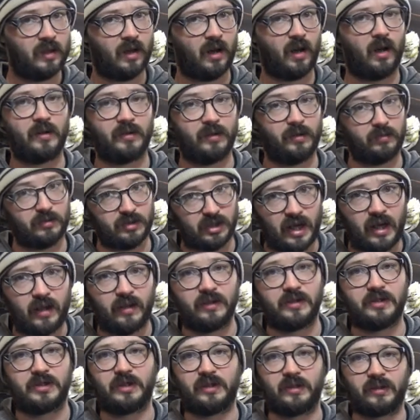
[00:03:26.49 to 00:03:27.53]
although
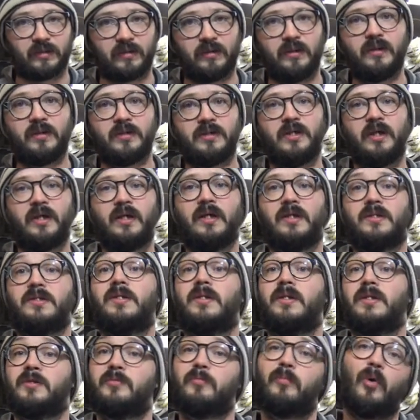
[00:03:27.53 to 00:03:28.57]
challenging to get to
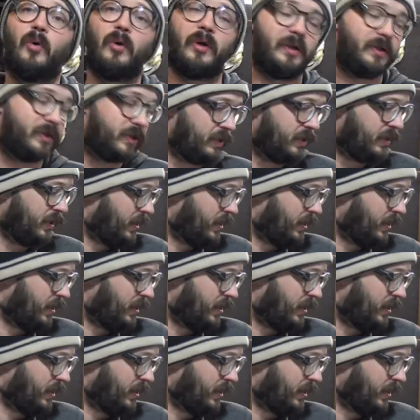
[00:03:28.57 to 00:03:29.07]
this point.